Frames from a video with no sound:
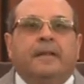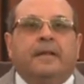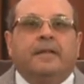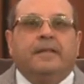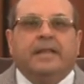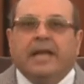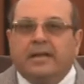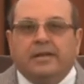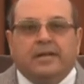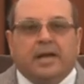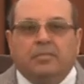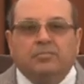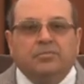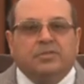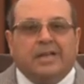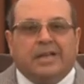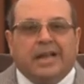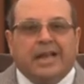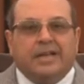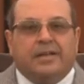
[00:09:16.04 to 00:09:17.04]
Then comes
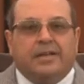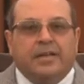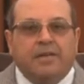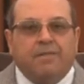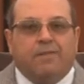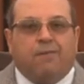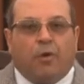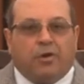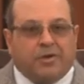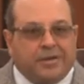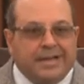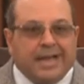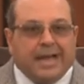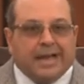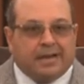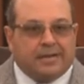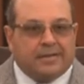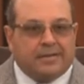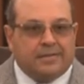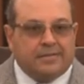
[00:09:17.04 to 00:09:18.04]
the 1940
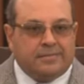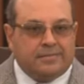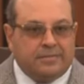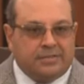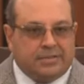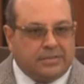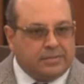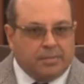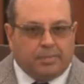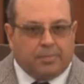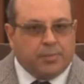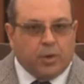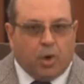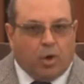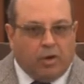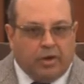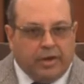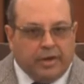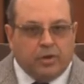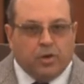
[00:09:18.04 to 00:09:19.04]
Act, which is a
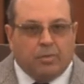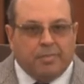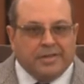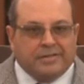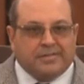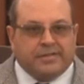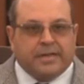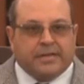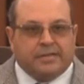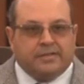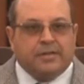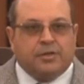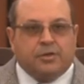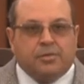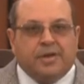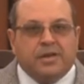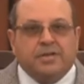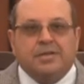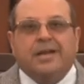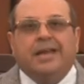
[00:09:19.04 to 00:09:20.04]
purely domestic
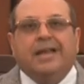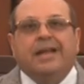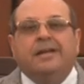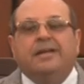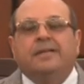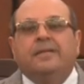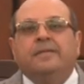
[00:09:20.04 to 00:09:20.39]
situation act.